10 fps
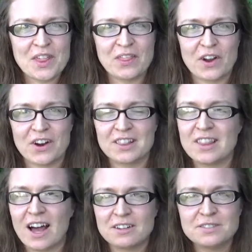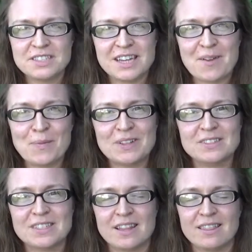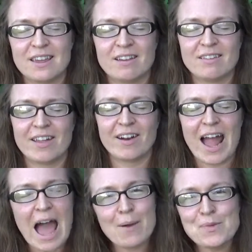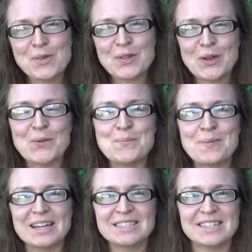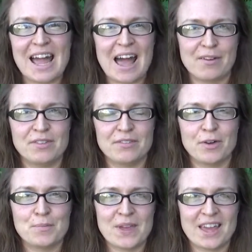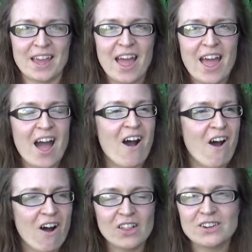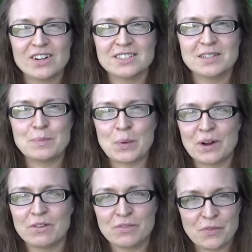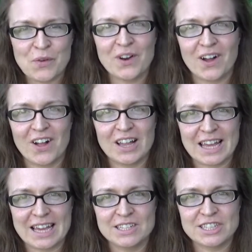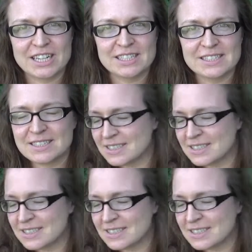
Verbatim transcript: that there are a lot of staples and things that are absolute must-haves for me all across the board for all ages.